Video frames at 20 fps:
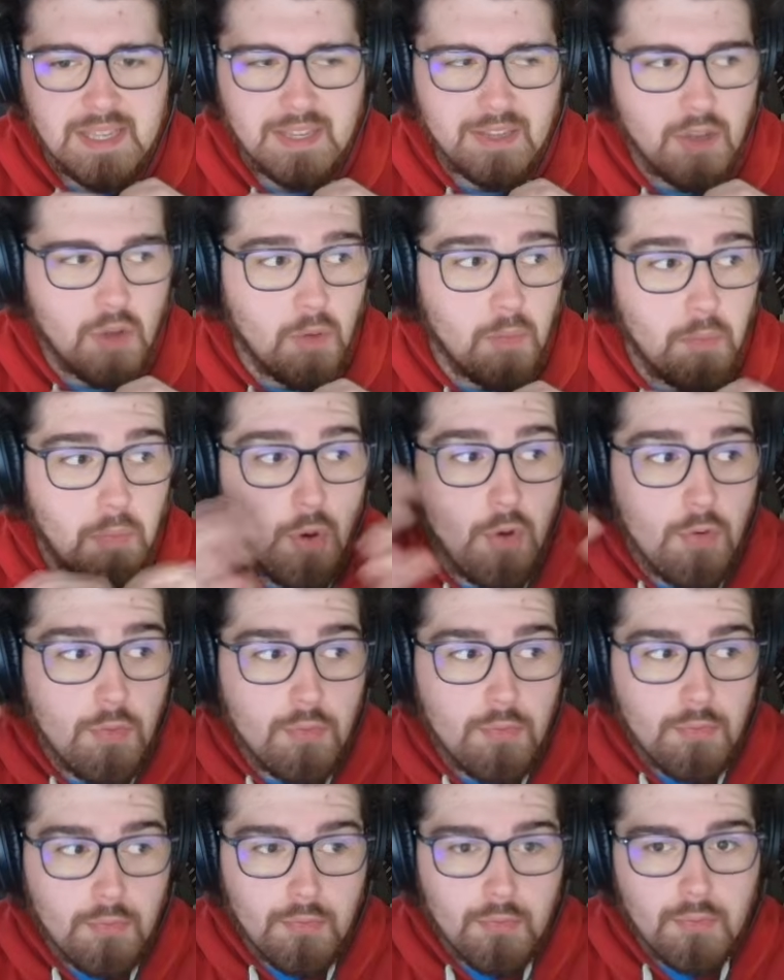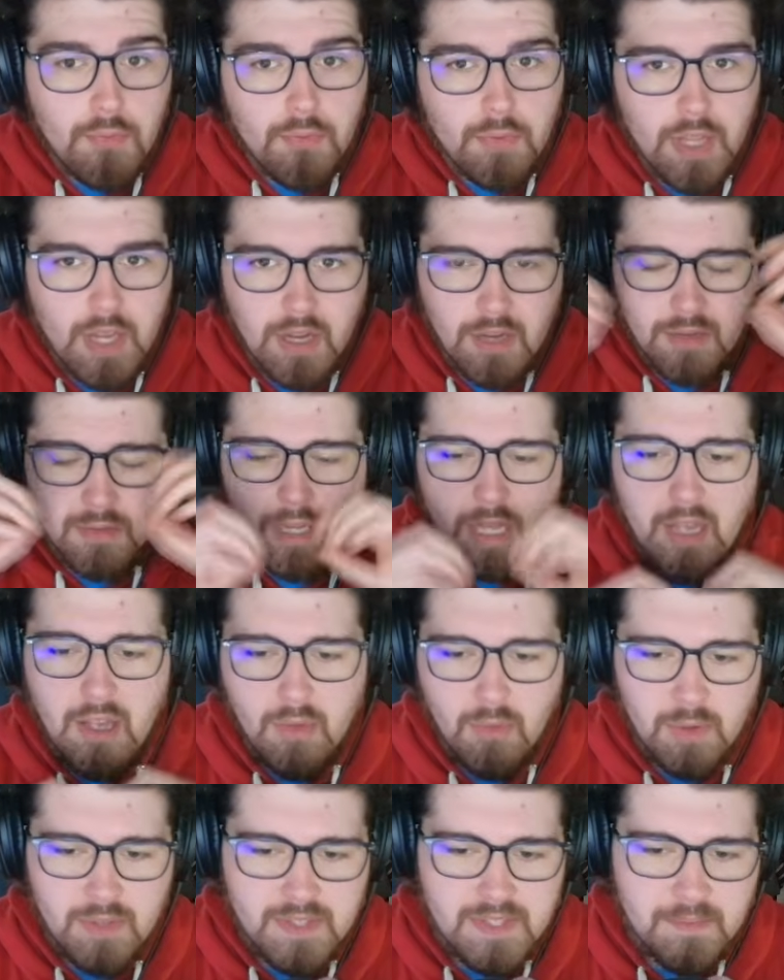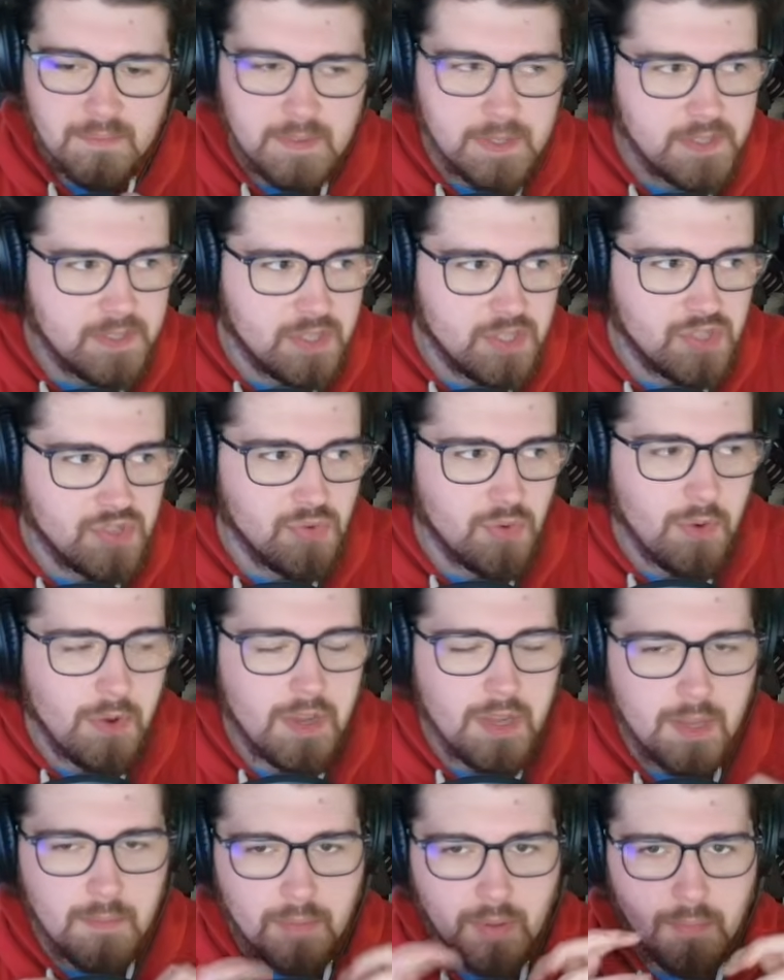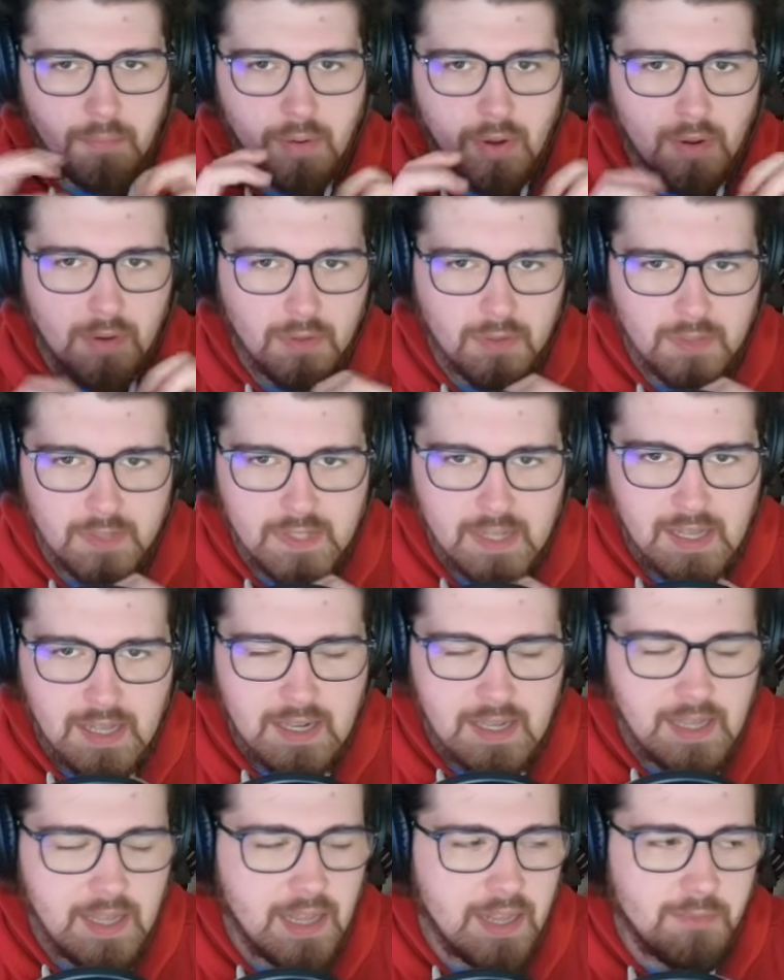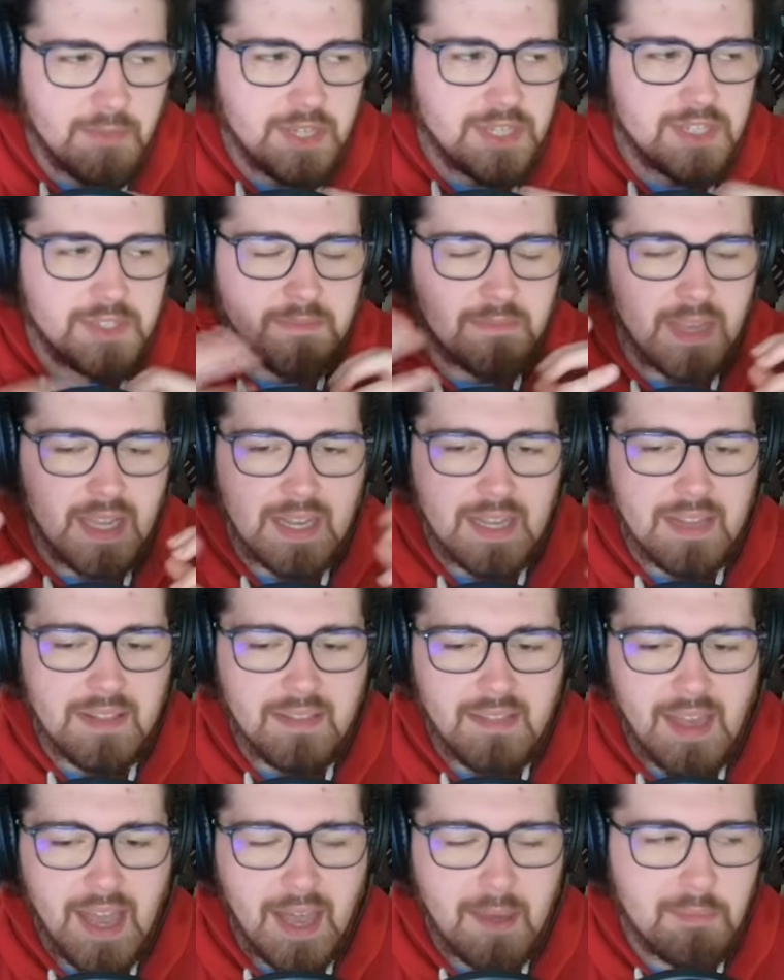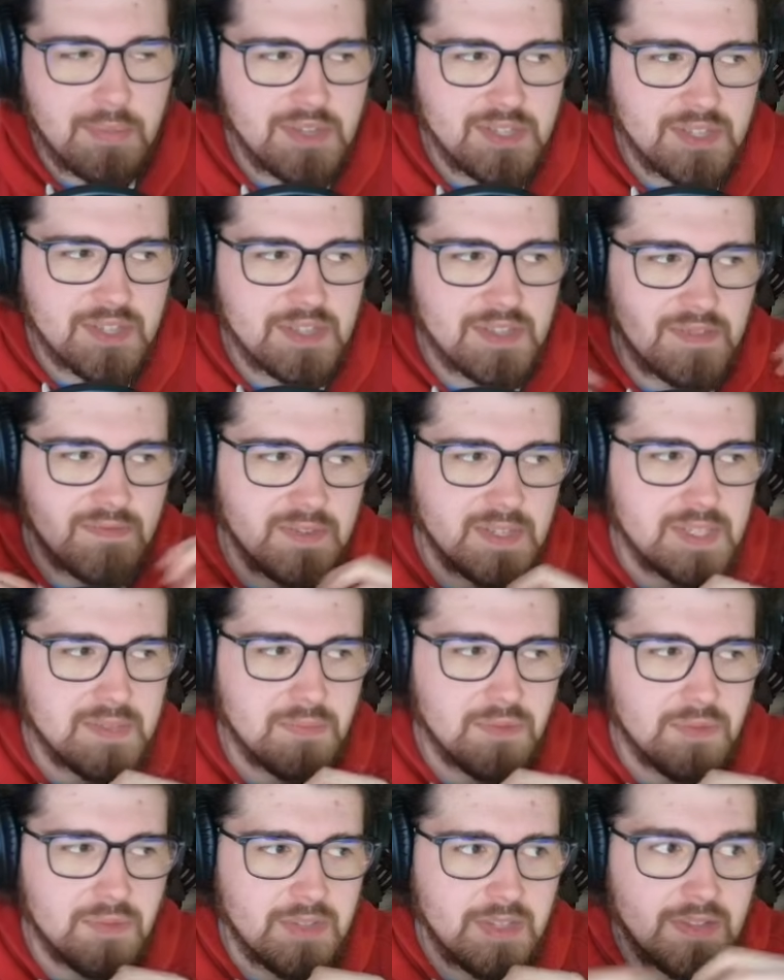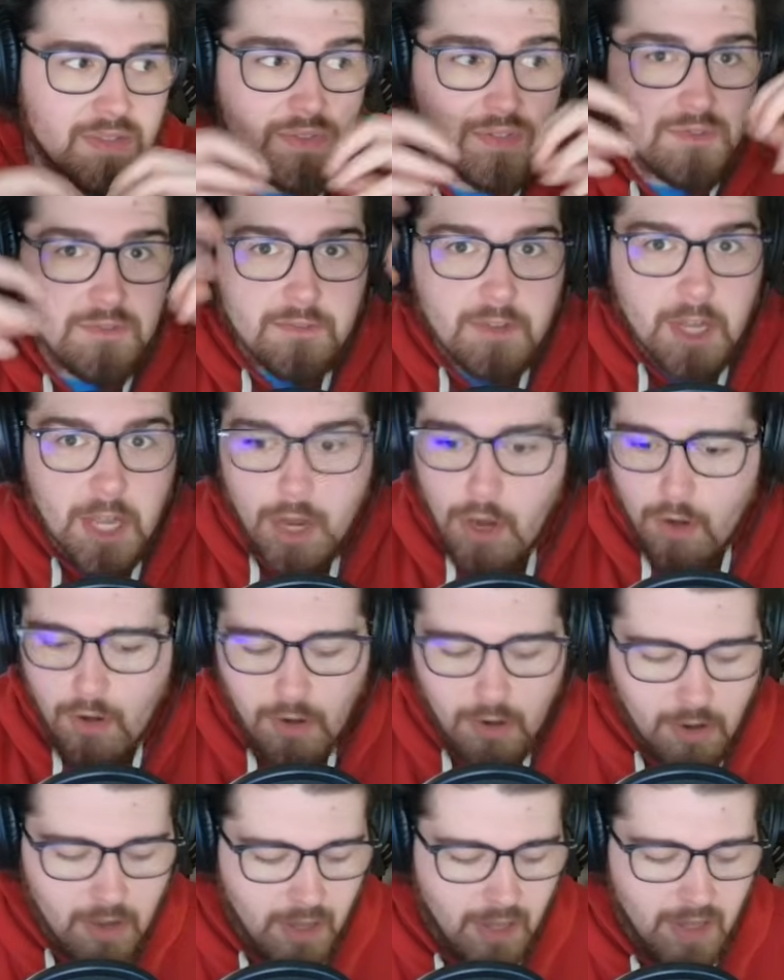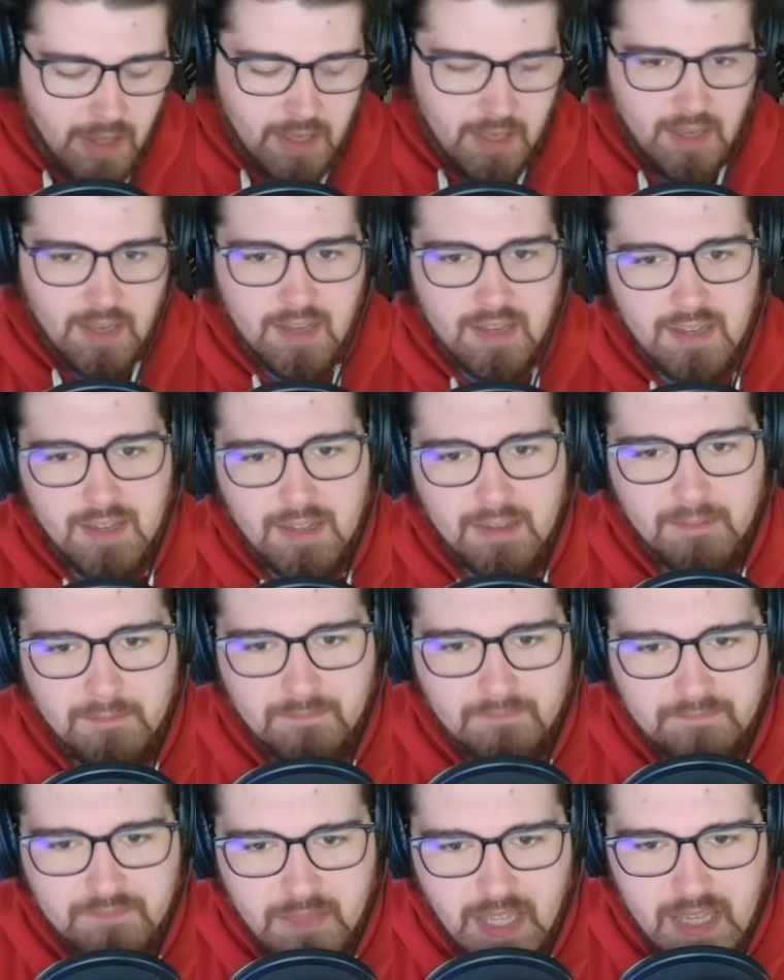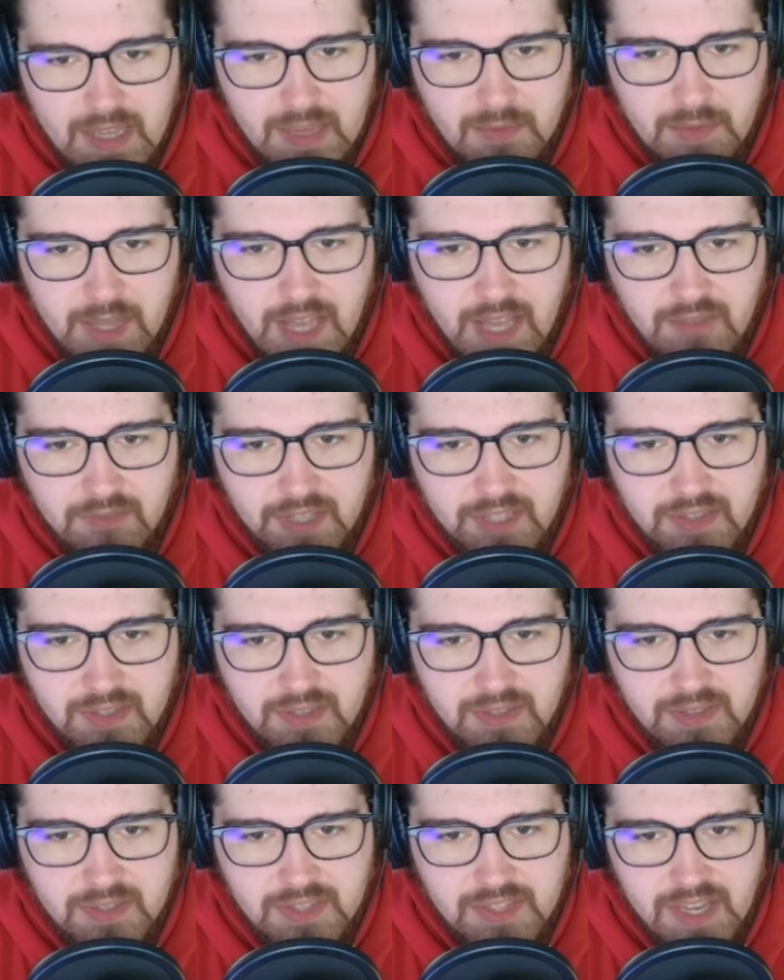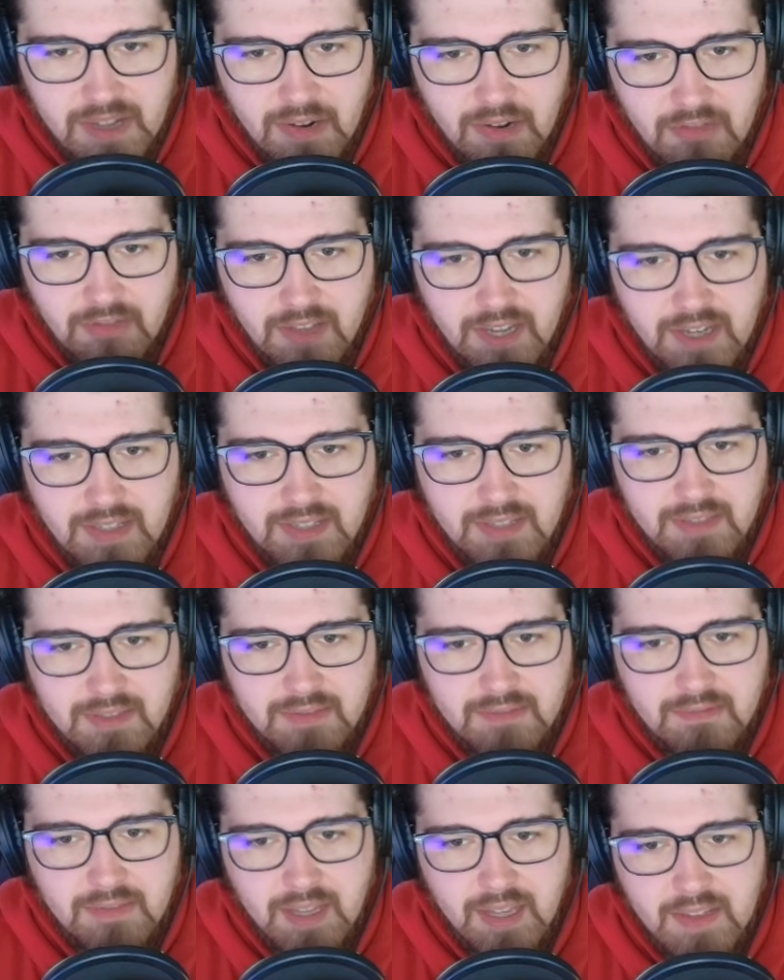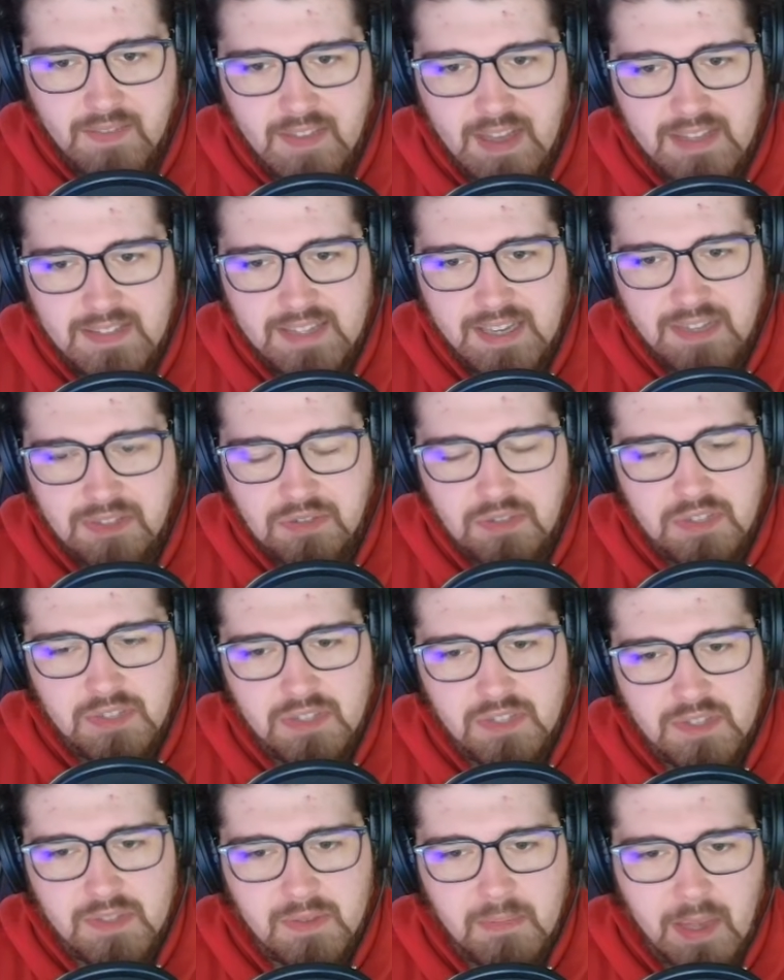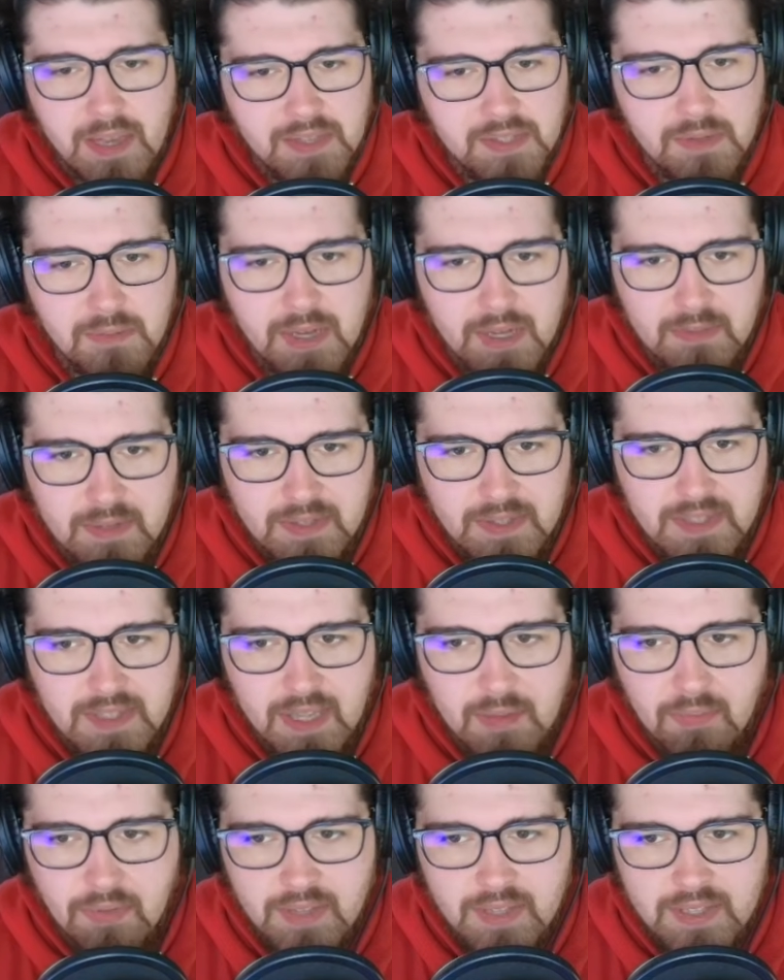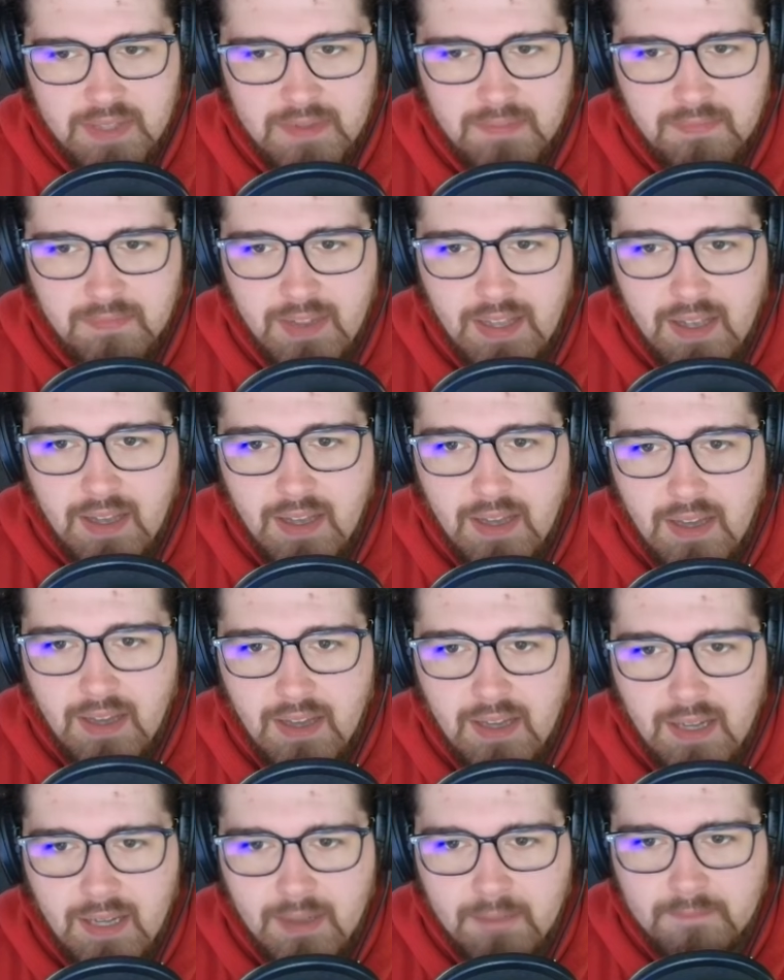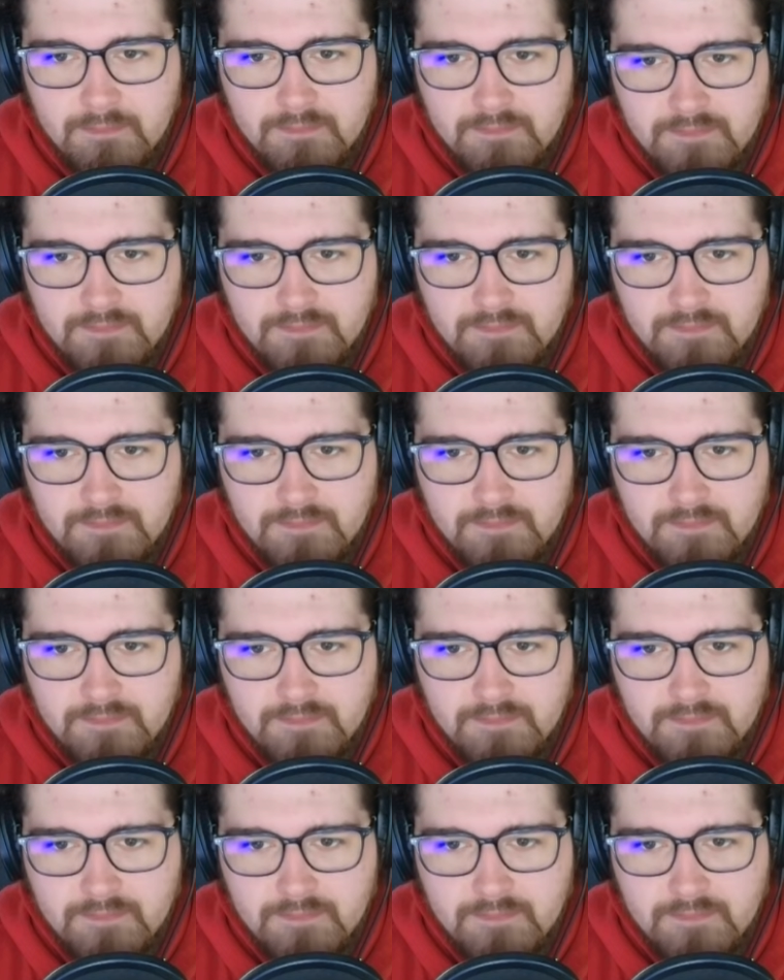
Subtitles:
go poof. You know, when something's destroyed, you can put particles on it, and we just made it that, but it's just invisible. And then there's fire. And then we have like the little sound effect, and that's actually just the Mastermind music that plays. And